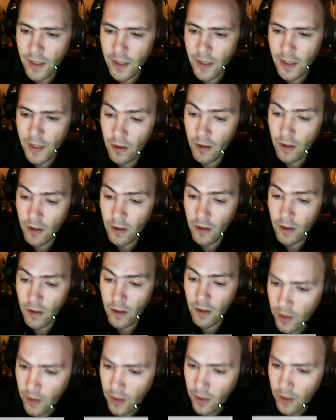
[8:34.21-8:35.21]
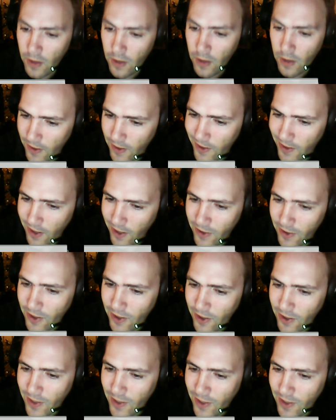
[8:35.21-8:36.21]
No,
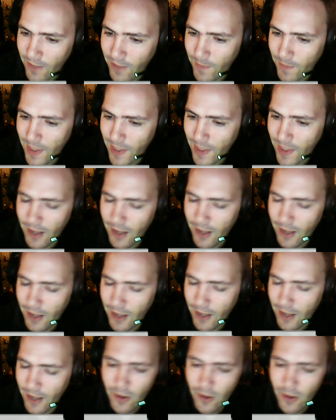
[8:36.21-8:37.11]
don't give me that look.